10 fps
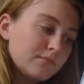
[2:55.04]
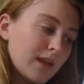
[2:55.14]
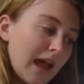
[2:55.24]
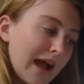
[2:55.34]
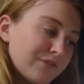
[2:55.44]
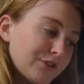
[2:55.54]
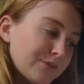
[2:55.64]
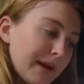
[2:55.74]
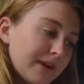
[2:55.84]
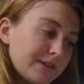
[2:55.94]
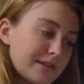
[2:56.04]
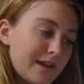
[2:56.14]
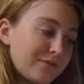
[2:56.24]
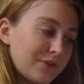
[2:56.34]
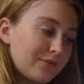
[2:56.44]
After her parents
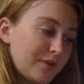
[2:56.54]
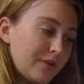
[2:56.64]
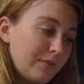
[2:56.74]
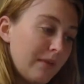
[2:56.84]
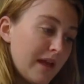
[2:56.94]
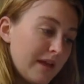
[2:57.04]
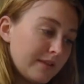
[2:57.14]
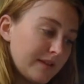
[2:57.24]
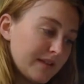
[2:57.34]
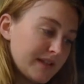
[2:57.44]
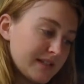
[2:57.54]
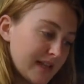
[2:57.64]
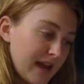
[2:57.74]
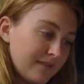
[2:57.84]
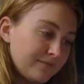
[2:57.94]
left her room, Lilly
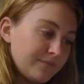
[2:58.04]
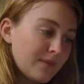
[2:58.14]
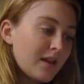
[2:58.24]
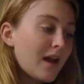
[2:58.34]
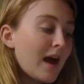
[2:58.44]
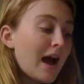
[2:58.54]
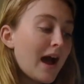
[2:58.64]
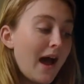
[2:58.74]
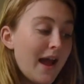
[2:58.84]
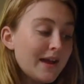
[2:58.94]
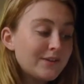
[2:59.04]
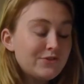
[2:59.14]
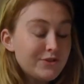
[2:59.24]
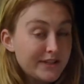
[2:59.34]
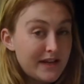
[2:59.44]
said, "I
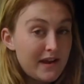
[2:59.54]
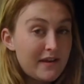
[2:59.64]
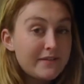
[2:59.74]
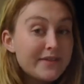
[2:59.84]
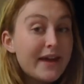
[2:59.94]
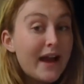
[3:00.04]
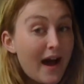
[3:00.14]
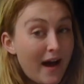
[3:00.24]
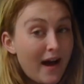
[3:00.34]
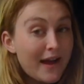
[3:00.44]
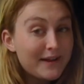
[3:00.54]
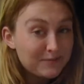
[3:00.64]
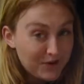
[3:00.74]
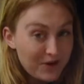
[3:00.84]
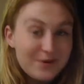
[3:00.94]
understand that I am
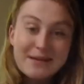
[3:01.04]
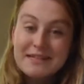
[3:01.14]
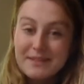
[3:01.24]
going to